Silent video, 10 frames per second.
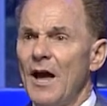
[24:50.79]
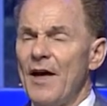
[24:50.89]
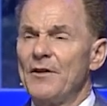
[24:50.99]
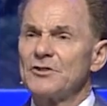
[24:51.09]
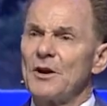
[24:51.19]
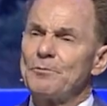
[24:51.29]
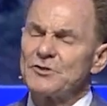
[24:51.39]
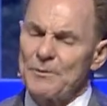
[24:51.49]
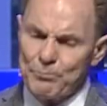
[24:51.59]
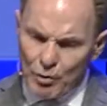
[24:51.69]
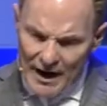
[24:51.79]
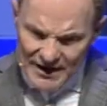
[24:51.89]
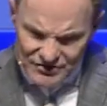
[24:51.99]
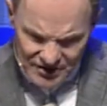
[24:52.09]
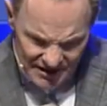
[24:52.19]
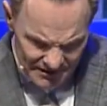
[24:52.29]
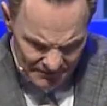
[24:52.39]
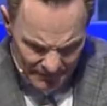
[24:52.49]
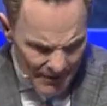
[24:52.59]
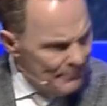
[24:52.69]
And there's a surprising
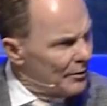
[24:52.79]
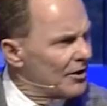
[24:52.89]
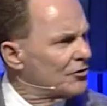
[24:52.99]
but a